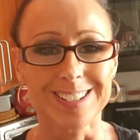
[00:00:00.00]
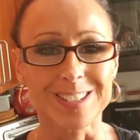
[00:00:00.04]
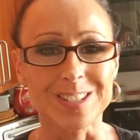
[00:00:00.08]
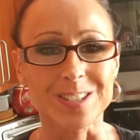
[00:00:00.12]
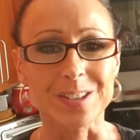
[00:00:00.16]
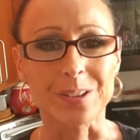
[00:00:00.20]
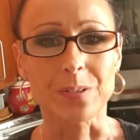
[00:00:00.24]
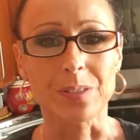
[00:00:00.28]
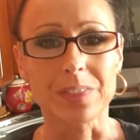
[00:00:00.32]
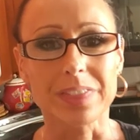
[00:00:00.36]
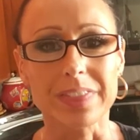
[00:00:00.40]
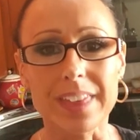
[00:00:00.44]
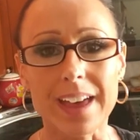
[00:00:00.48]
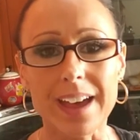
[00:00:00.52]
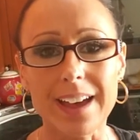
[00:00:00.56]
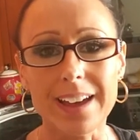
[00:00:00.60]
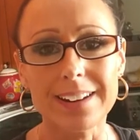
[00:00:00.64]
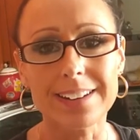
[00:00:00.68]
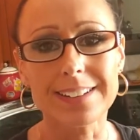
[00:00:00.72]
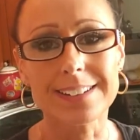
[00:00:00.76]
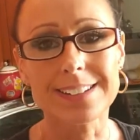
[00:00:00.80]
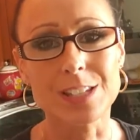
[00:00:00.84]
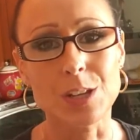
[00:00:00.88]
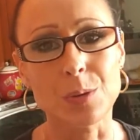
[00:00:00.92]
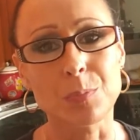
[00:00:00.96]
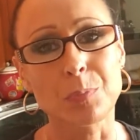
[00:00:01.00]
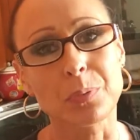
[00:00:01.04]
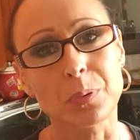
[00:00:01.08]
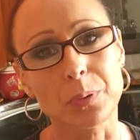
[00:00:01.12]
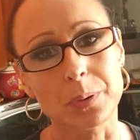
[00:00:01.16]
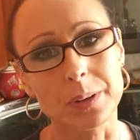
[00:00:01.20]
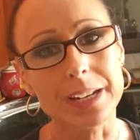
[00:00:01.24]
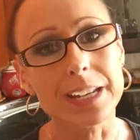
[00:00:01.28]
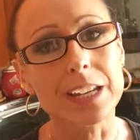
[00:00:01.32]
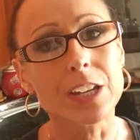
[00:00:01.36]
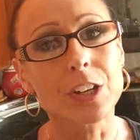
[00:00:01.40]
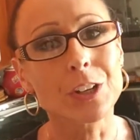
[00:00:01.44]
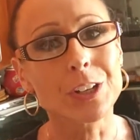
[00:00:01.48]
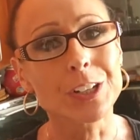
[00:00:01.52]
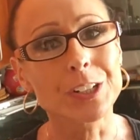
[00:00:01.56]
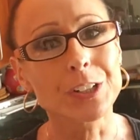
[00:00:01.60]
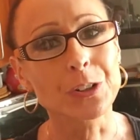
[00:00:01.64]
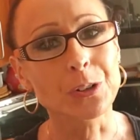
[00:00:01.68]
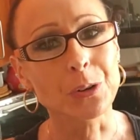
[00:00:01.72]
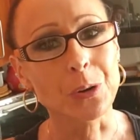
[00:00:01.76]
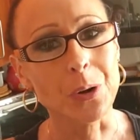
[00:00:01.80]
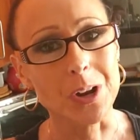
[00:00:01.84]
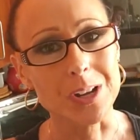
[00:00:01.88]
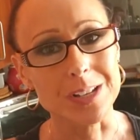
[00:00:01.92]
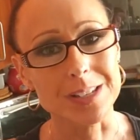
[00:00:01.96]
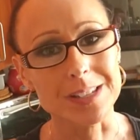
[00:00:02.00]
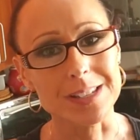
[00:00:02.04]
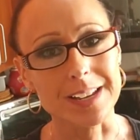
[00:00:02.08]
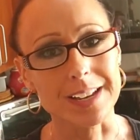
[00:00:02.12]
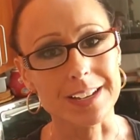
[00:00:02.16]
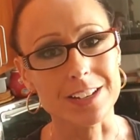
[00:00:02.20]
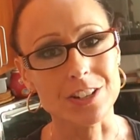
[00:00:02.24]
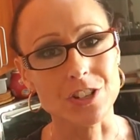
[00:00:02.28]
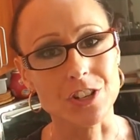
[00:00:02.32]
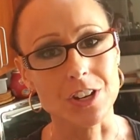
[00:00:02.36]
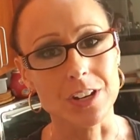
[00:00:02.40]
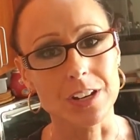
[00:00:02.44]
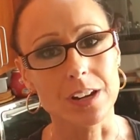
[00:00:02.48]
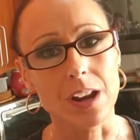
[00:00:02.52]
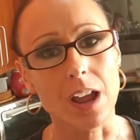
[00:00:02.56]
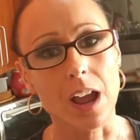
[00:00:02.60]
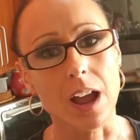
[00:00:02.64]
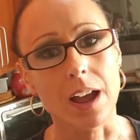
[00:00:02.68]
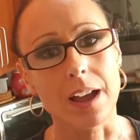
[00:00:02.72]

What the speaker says: So that is a pretty good cross-section